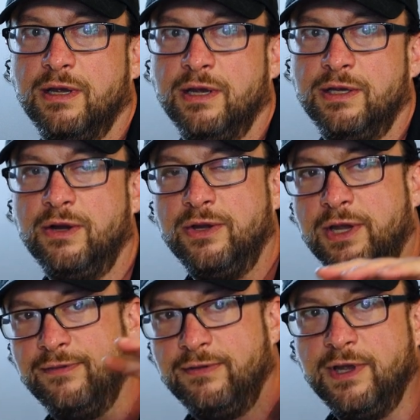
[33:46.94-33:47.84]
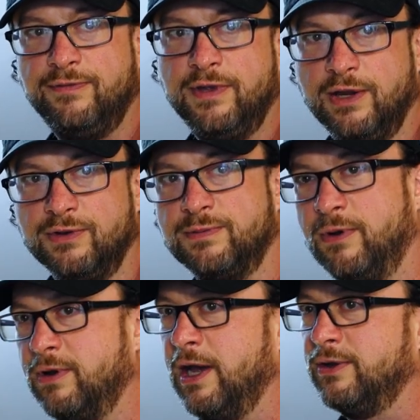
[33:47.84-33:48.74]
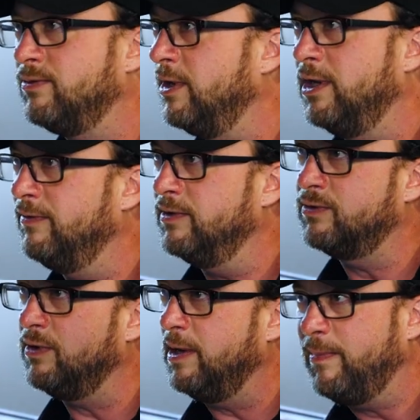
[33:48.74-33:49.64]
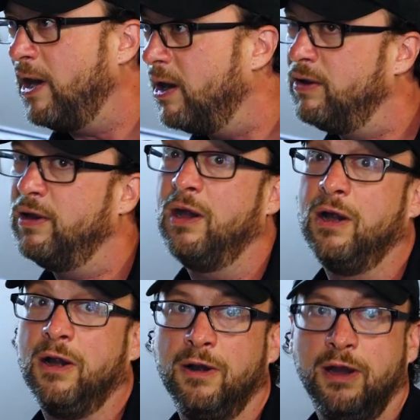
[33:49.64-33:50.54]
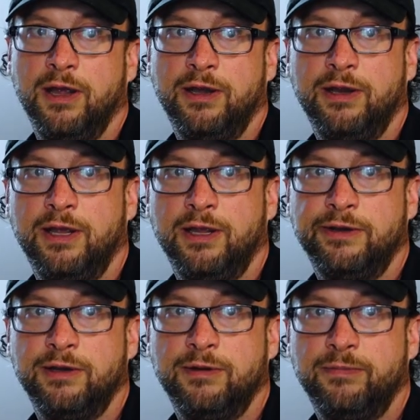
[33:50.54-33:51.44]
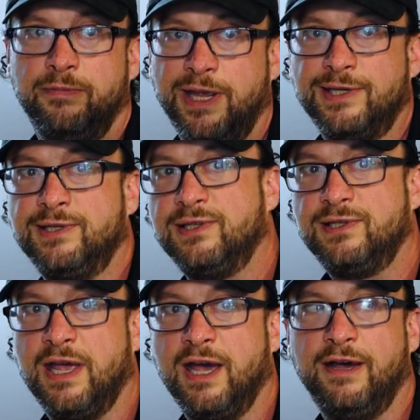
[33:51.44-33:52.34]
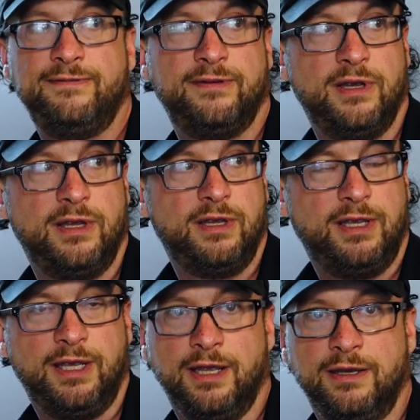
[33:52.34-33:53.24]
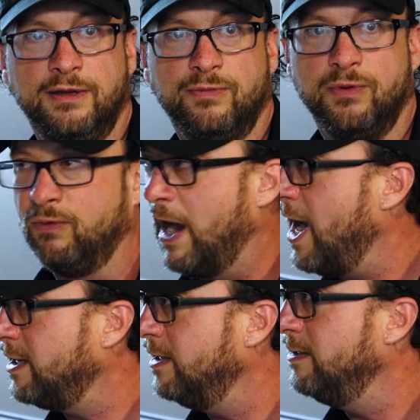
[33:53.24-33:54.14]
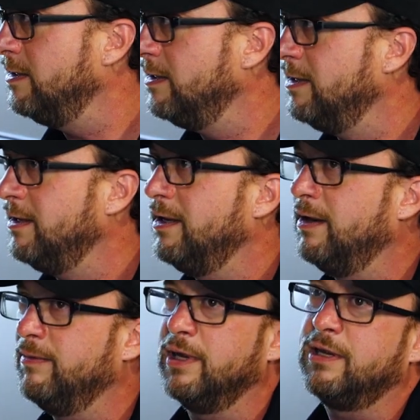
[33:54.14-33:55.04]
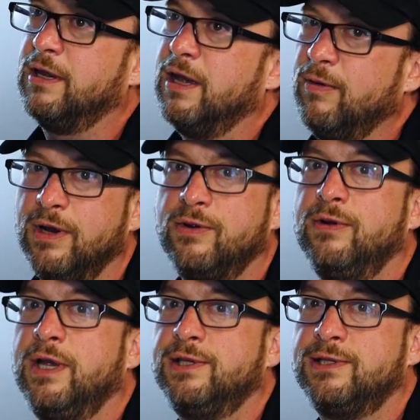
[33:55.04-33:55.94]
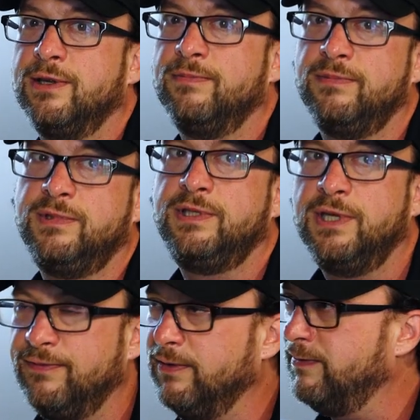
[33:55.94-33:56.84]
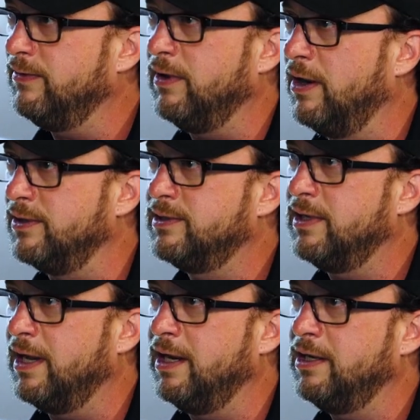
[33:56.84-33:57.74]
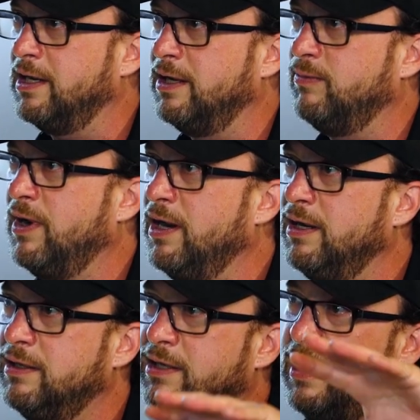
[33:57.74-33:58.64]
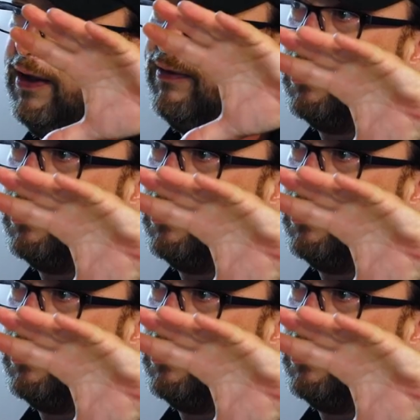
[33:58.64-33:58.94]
you have the Angry Smokehouse, right? You have this great bar in there and amazing staff, and we're rocking. And I'm like, I want to create something different for outside. I wanted it to have